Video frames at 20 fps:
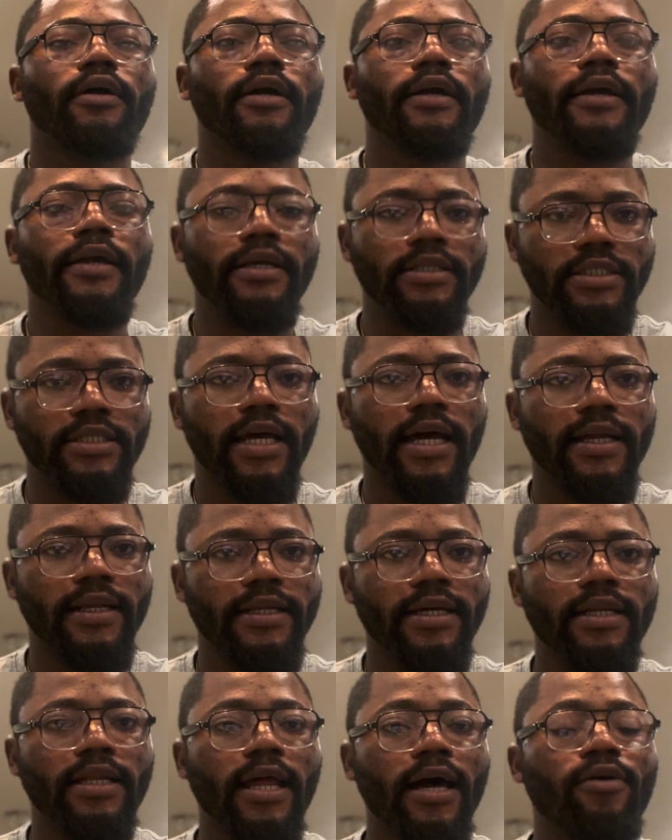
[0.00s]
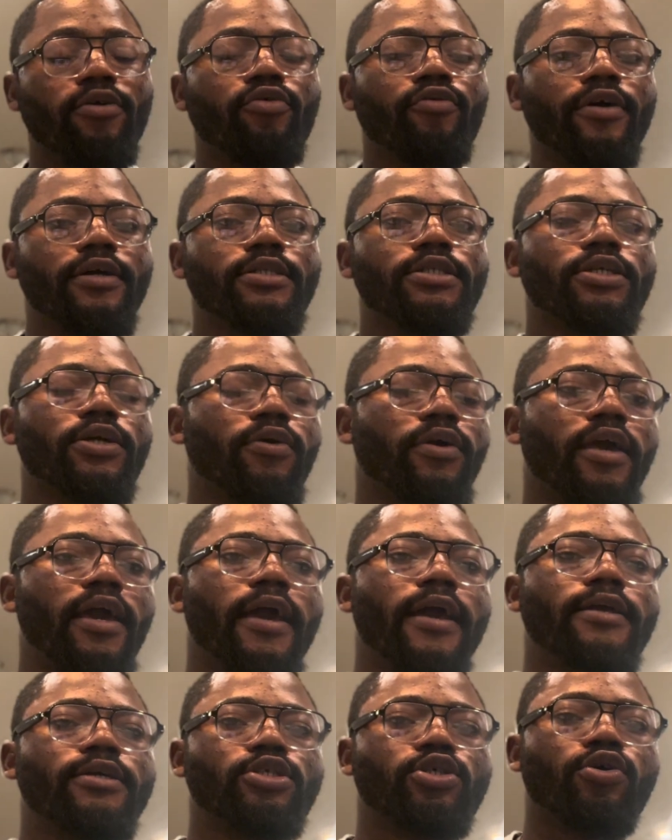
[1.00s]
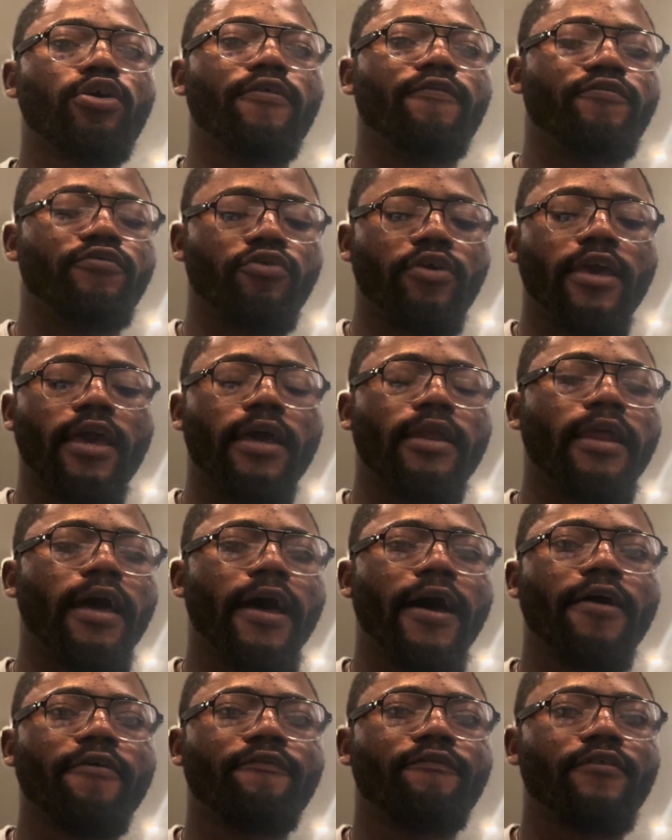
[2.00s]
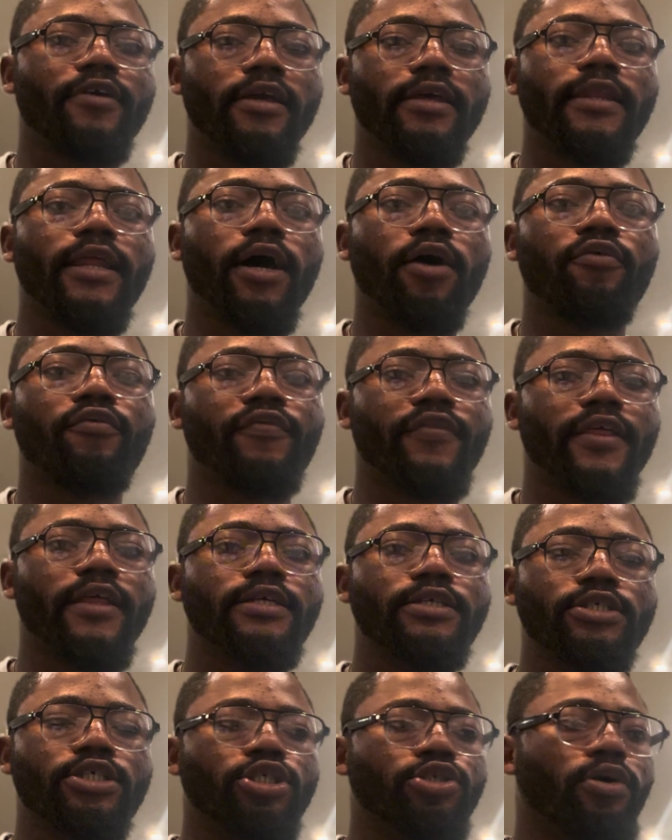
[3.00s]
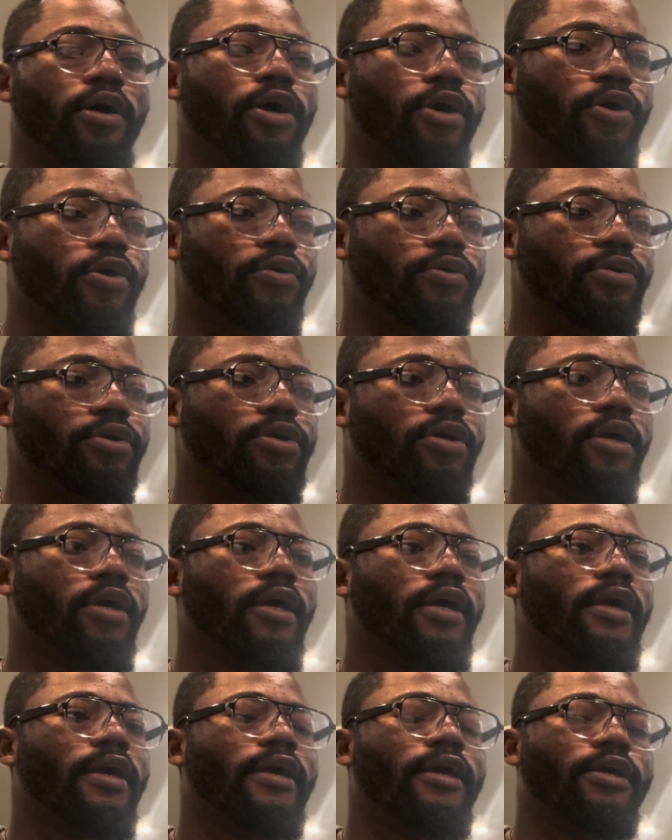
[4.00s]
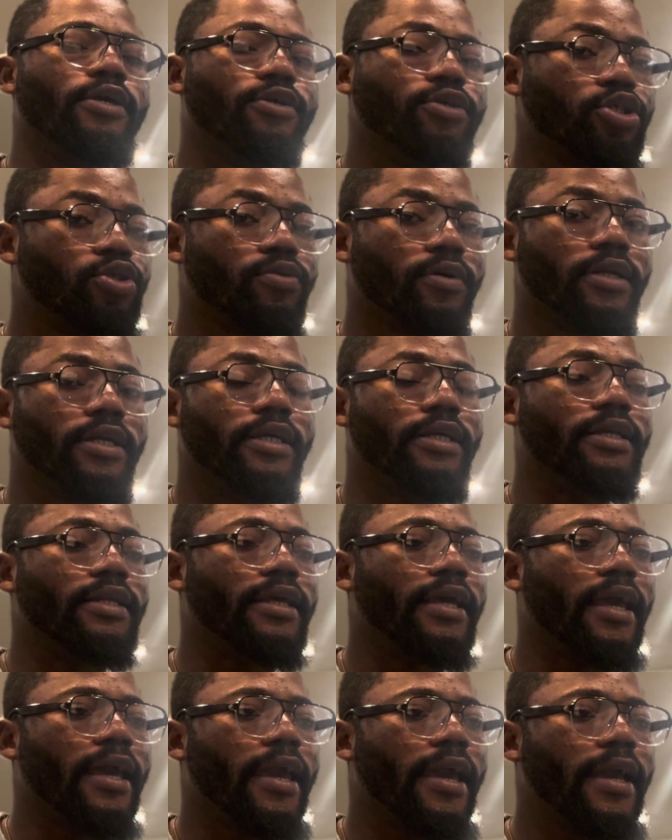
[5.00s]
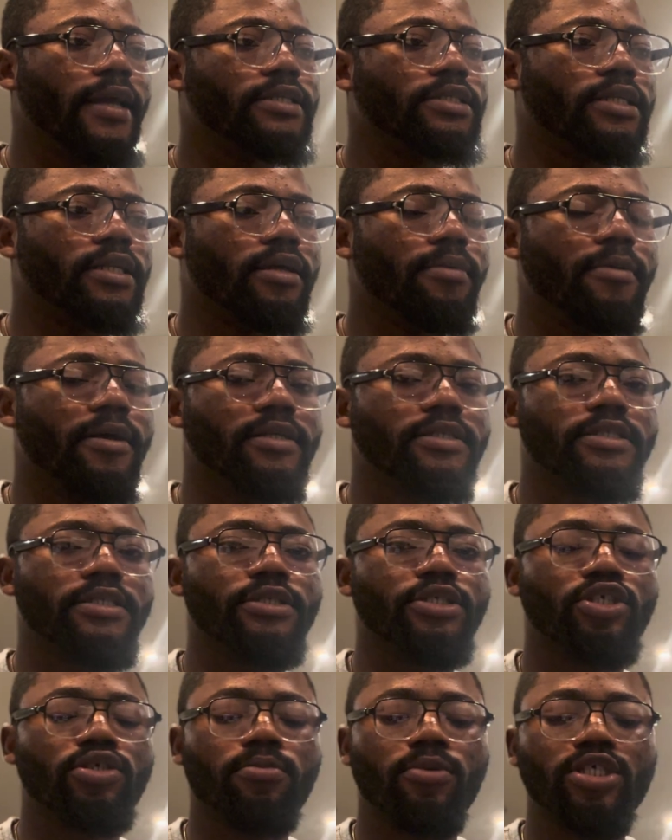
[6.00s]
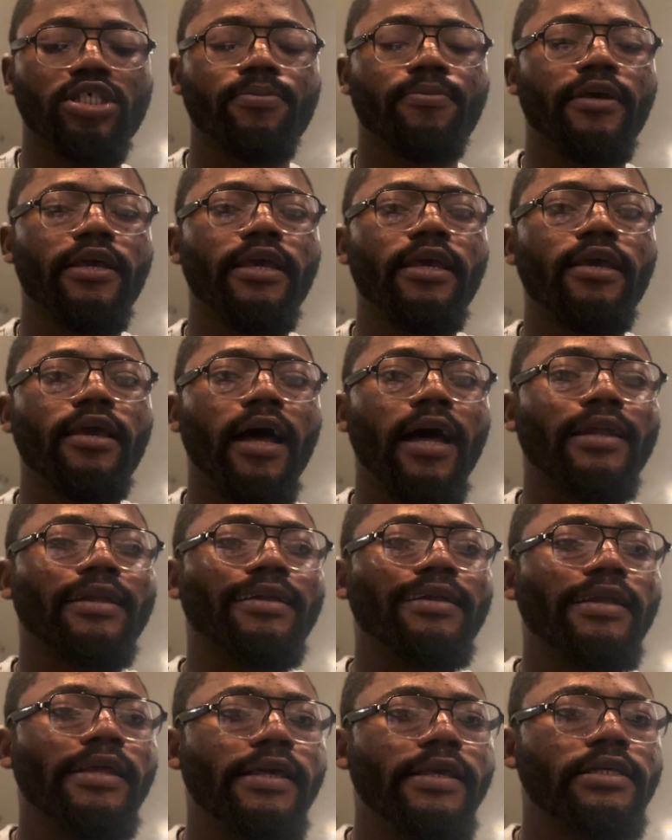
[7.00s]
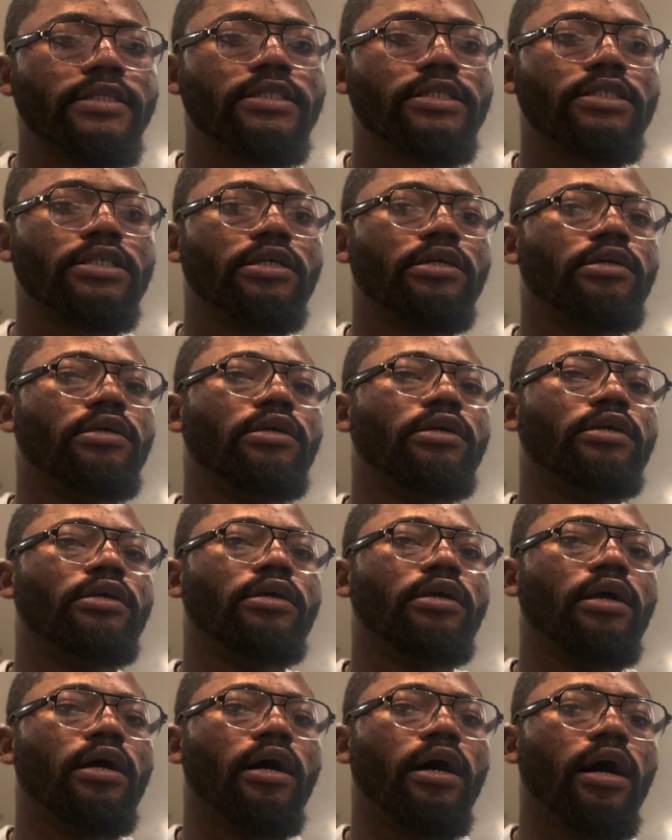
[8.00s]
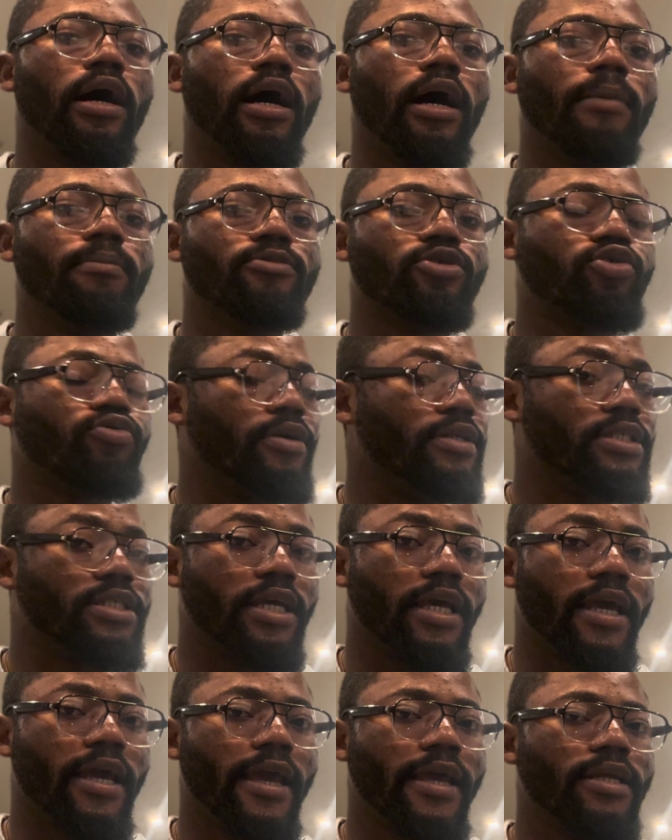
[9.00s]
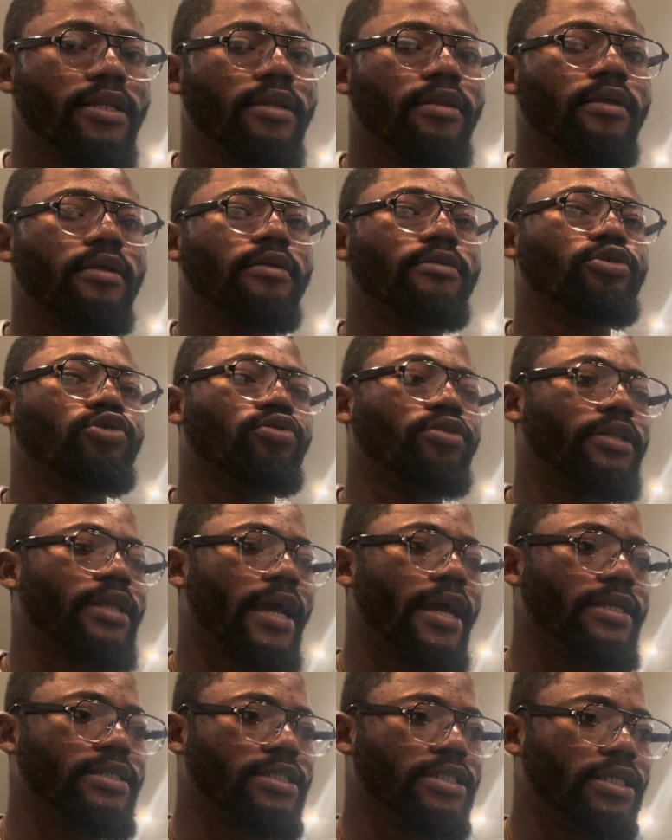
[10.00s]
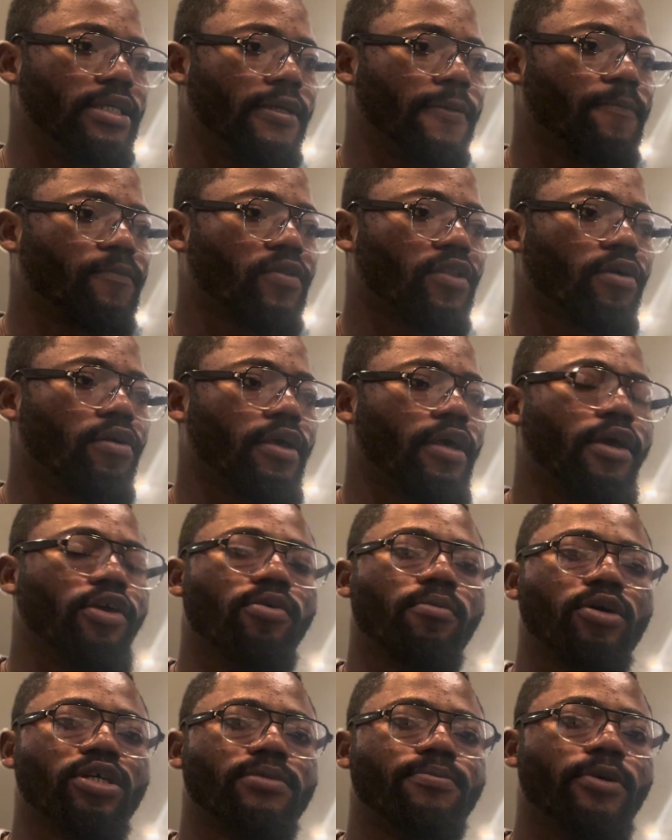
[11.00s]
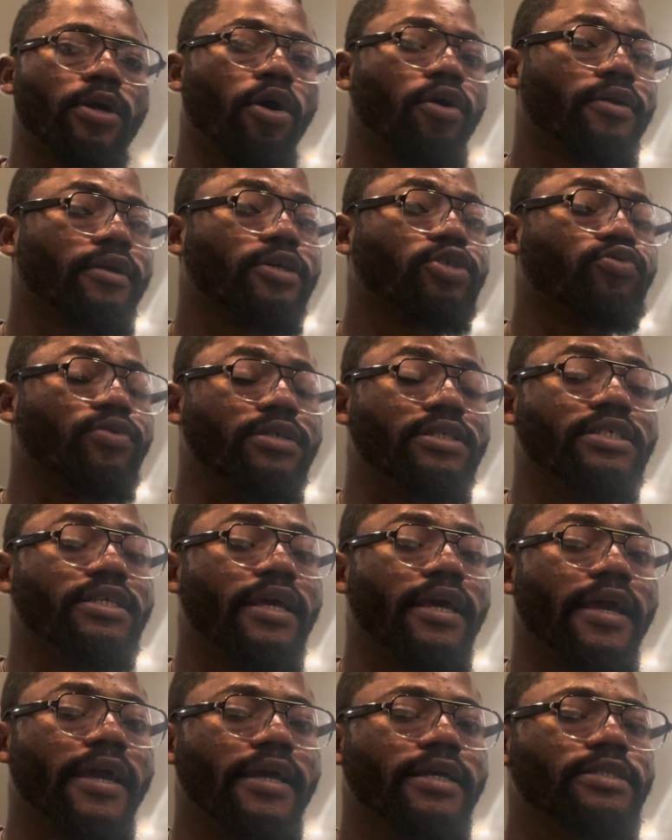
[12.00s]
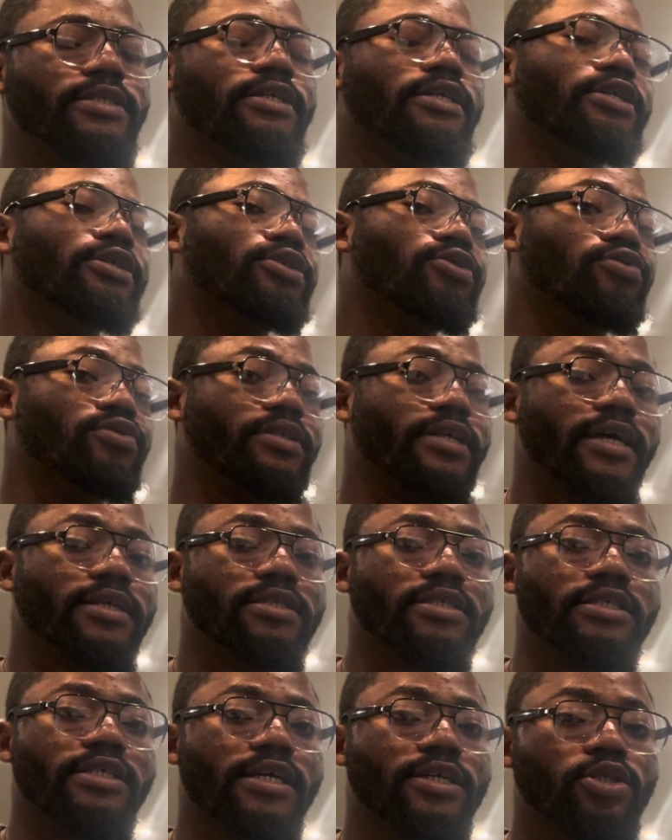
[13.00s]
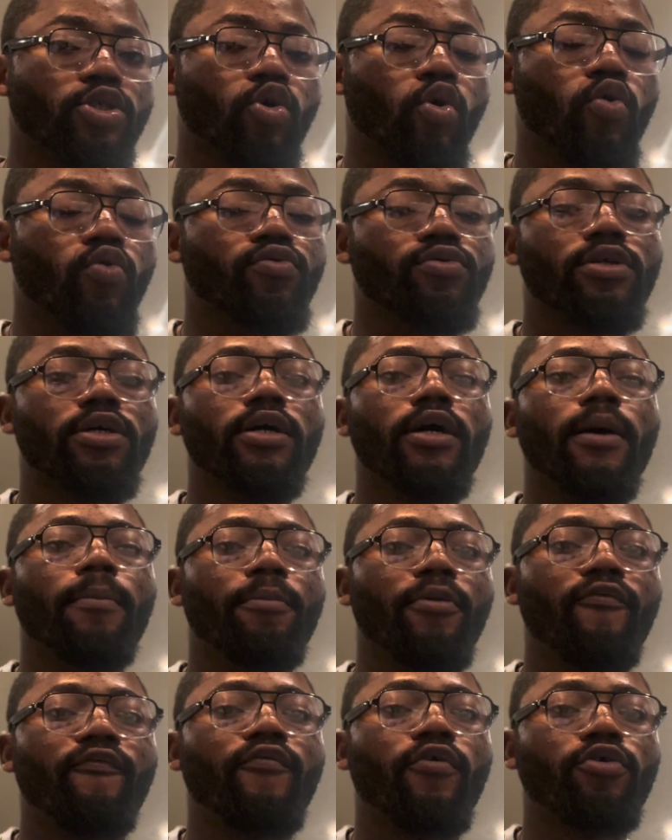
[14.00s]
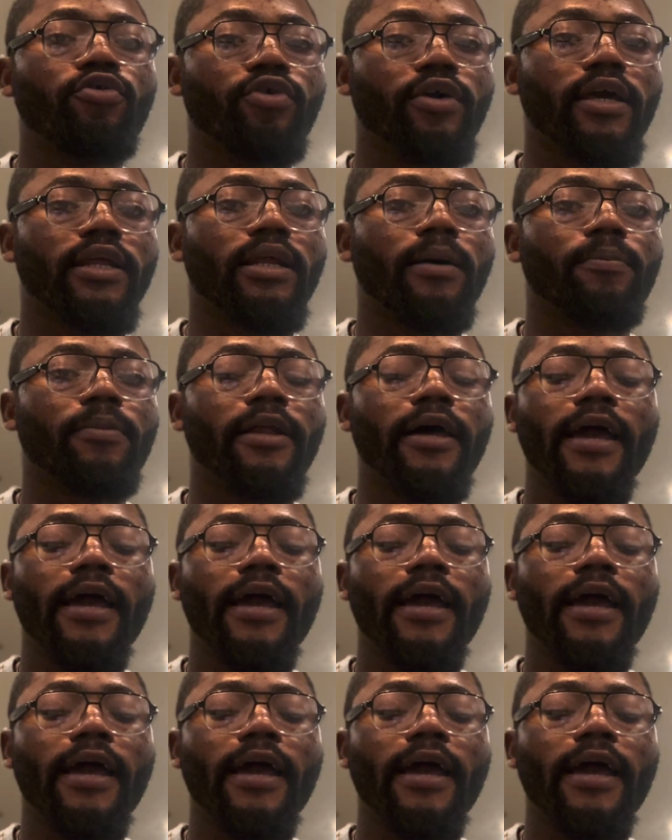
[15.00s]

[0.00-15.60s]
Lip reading: Italian language, okay? So if you can have either of these, you are good. Usually the age limit is you must be at least 28 to 30, okay? You must be under 28 to 30 years old before you can apply.